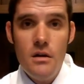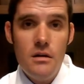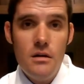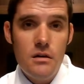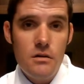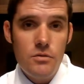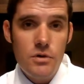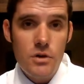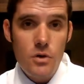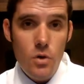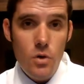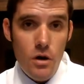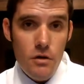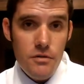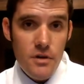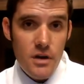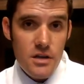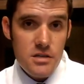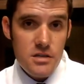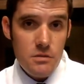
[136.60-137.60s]
if we
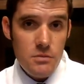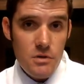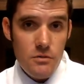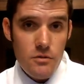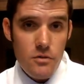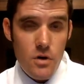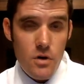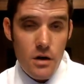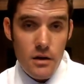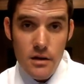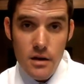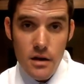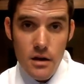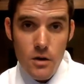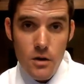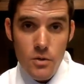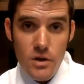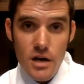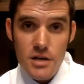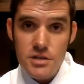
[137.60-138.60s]
qualify somebody for our care,
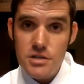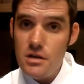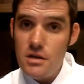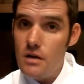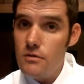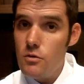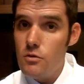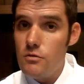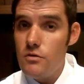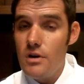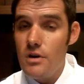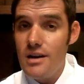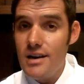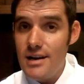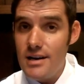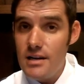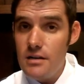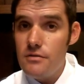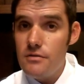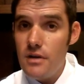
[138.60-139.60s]
we actually have over a
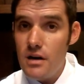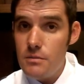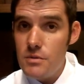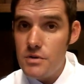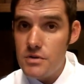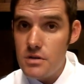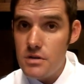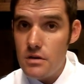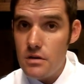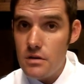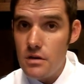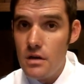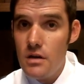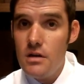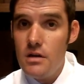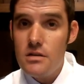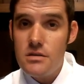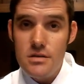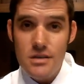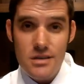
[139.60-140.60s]
95%
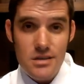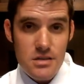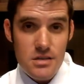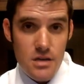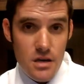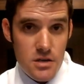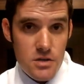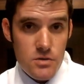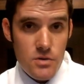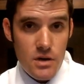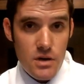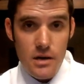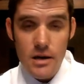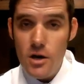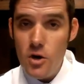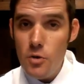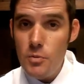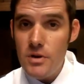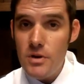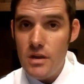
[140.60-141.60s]
success rate in
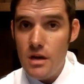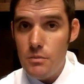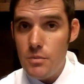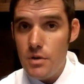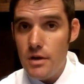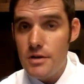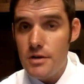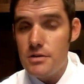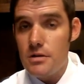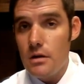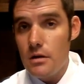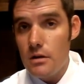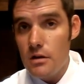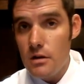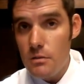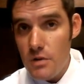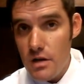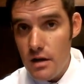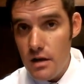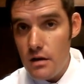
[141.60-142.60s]
helping that patient
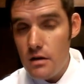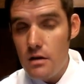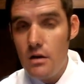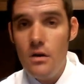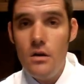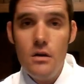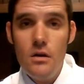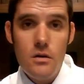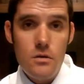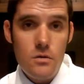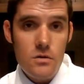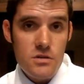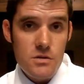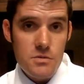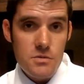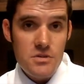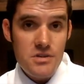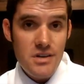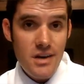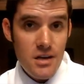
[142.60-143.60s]
eliminate or
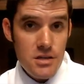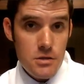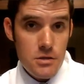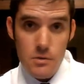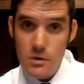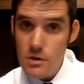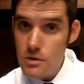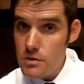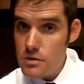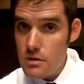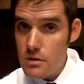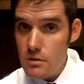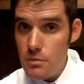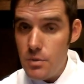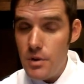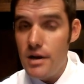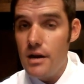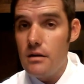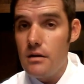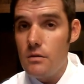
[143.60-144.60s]
substantially reduce their
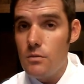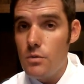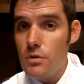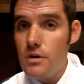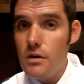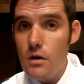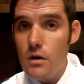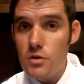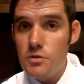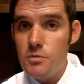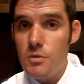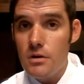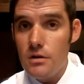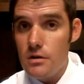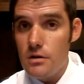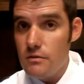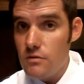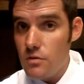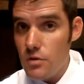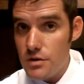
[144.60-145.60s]
pain and really ultimately
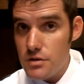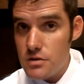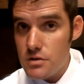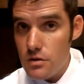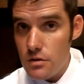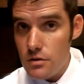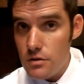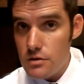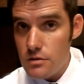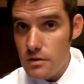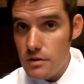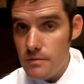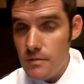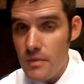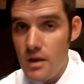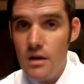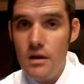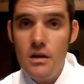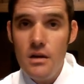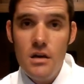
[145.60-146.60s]
avoid surgery.
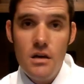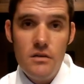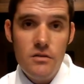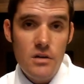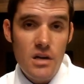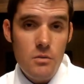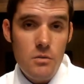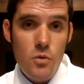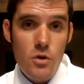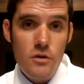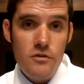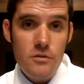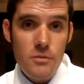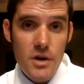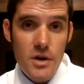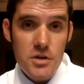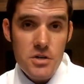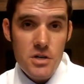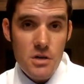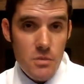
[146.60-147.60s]
If you'd like more
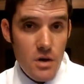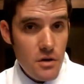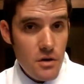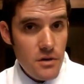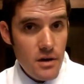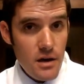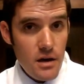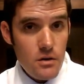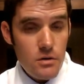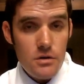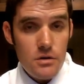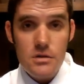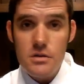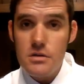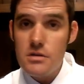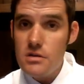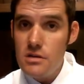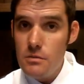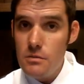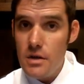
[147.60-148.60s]
information about that or to
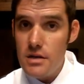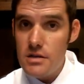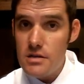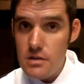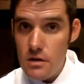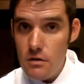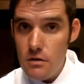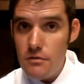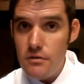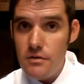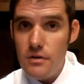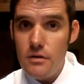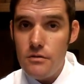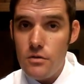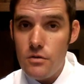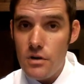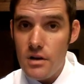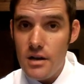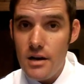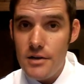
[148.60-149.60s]
see myself
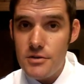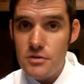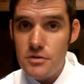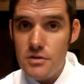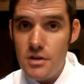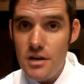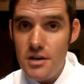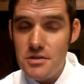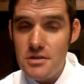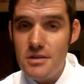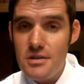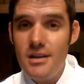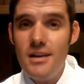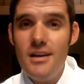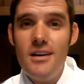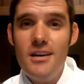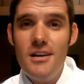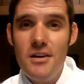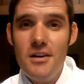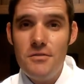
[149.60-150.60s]
for a consultation,
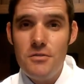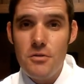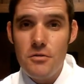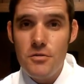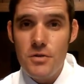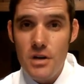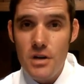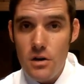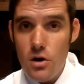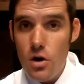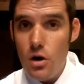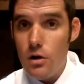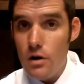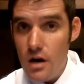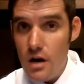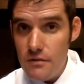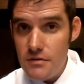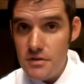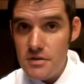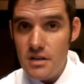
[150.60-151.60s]
feel free to call our
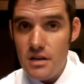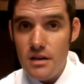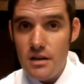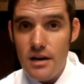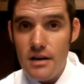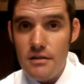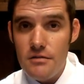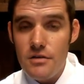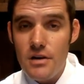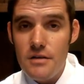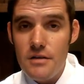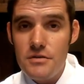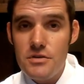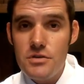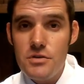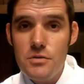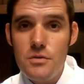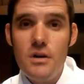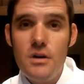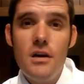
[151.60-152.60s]
office at
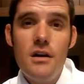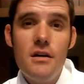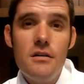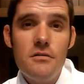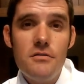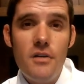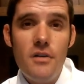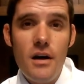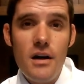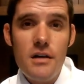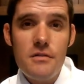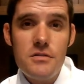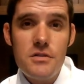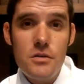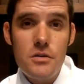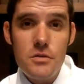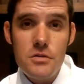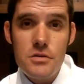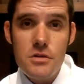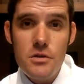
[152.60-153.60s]

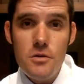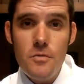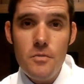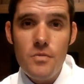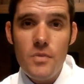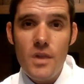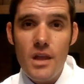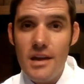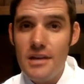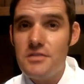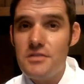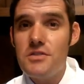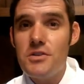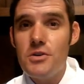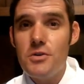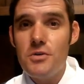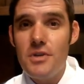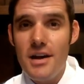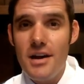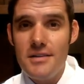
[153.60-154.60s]

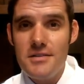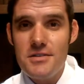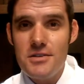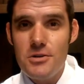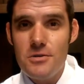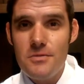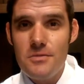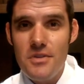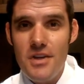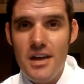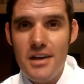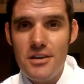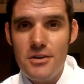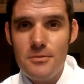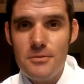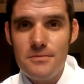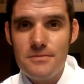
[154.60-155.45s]
952-500-8090. Thank you.